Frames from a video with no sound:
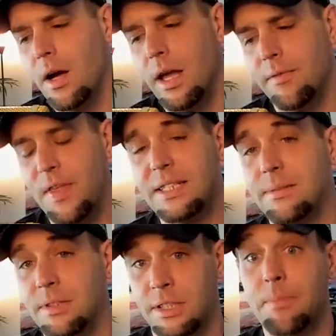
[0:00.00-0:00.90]
If
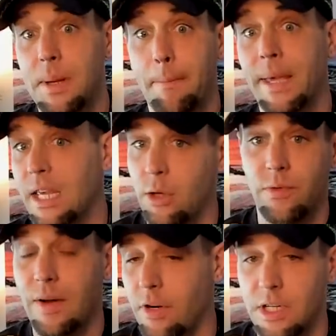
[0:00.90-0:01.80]
that's something big you've
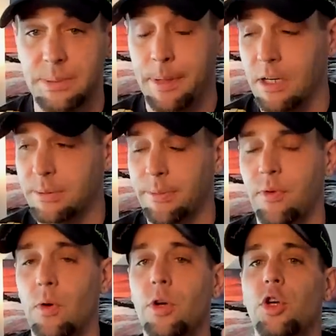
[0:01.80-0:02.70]
never experienced
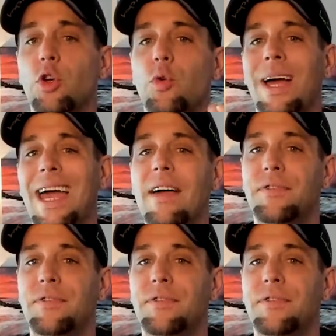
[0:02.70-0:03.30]
before, you have